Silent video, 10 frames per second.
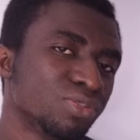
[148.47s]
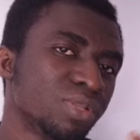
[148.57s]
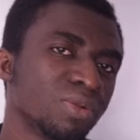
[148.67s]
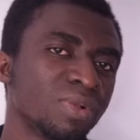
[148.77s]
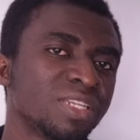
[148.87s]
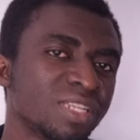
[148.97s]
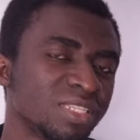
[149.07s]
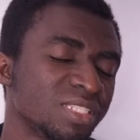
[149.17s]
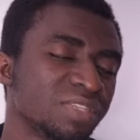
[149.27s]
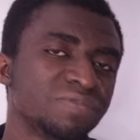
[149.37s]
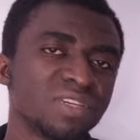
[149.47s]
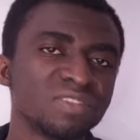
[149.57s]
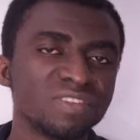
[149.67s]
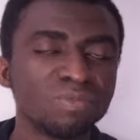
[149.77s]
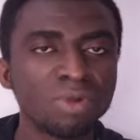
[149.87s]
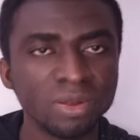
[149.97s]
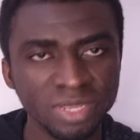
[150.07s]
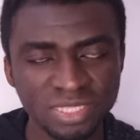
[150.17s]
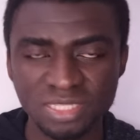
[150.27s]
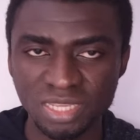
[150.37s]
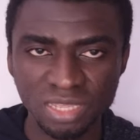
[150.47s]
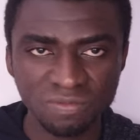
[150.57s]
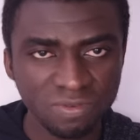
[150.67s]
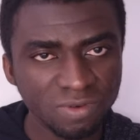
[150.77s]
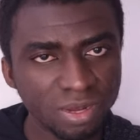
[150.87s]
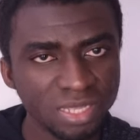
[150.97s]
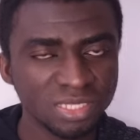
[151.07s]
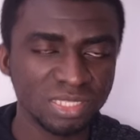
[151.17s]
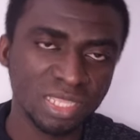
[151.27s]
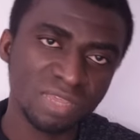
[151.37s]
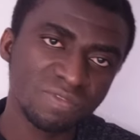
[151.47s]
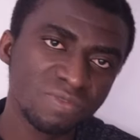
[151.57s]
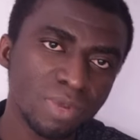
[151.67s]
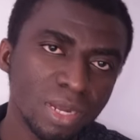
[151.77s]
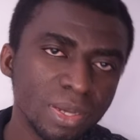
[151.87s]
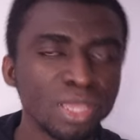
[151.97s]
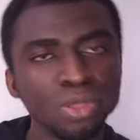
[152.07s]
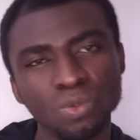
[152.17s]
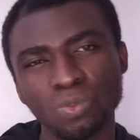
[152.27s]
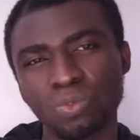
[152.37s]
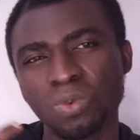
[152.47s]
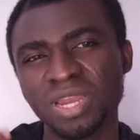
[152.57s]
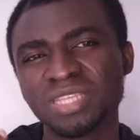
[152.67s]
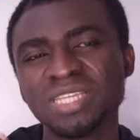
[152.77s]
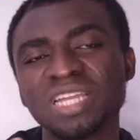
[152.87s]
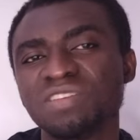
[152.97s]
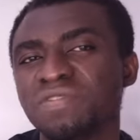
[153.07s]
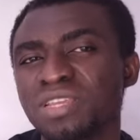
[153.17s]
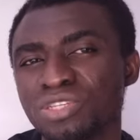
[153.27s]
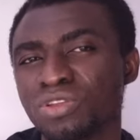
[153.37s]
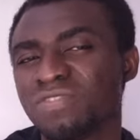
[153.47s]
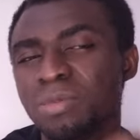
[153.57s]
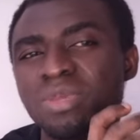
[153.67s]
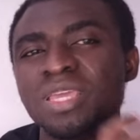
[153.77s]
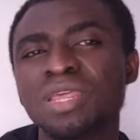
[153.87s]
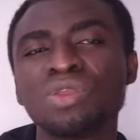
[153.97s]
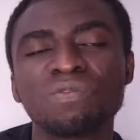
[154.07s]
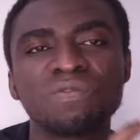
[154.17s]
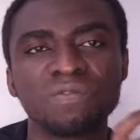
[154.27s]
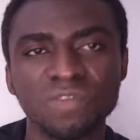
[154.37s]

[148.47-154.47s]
So the question is it 1st February? Is it 2nd February? Is it 10th February? What is their definition of the beginning of